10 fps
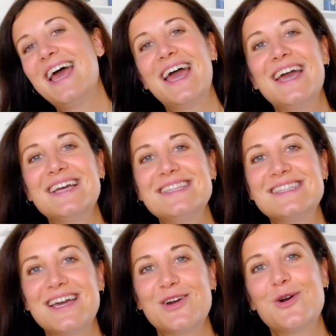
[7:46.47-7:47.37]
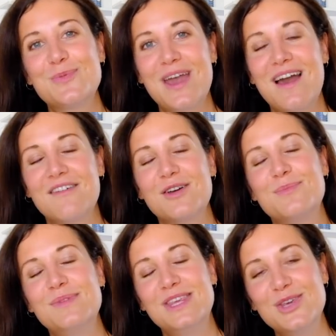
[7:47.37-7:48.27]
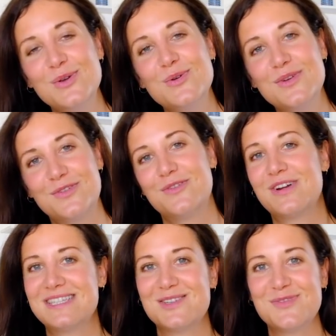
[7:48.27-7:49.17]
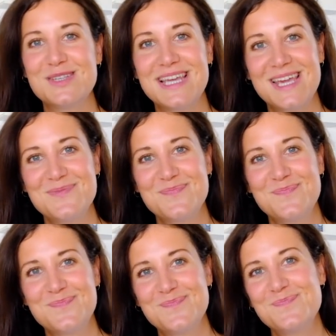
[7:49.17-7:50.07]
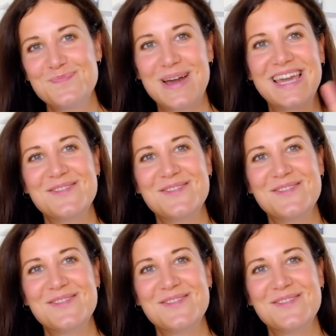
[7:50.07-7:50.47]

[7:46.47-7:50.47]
And I hope you have a beautiful rest of your day. Bye.